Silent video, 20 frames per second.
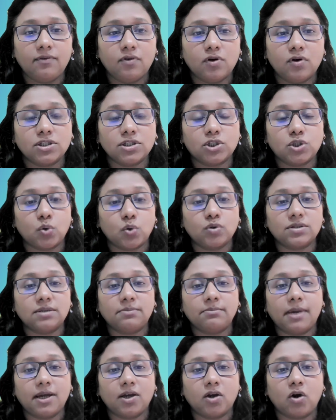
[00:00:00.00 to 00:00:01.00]
He was
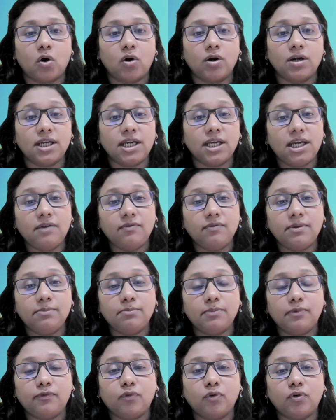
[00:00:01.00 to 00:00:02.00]
chosen by God
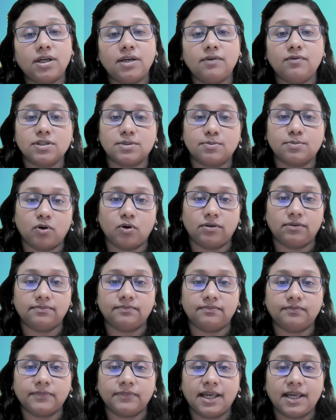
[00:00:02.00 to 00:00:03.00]
even before he was
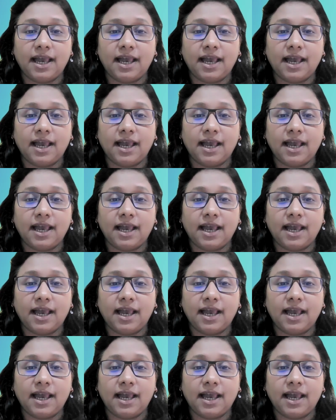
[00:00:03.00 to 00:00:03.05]
born,